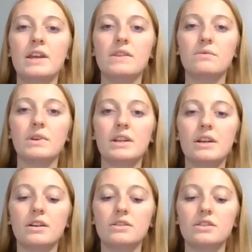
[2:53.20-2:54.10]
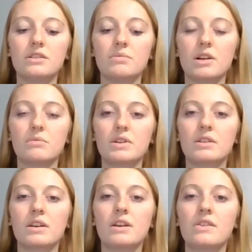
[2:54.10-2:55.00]
In the radiology
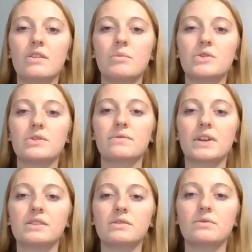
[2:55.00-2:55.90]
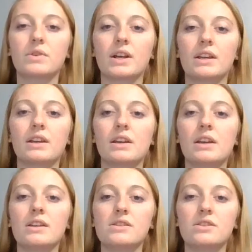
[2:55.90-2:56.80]
department, the most effective way
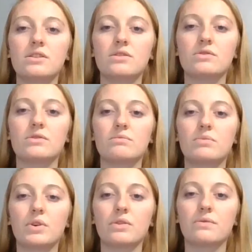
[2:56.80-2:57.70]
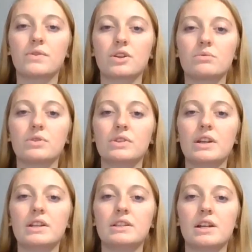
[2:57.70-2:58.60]
is to use both verbal
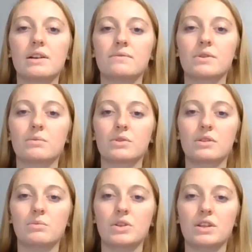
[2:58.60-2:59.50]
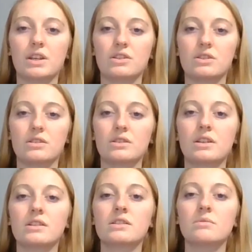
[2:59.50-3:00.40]
and nonverbal communication
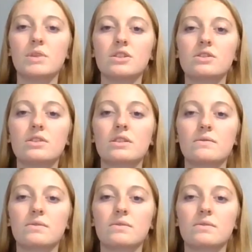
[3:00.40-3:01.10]
to make sure the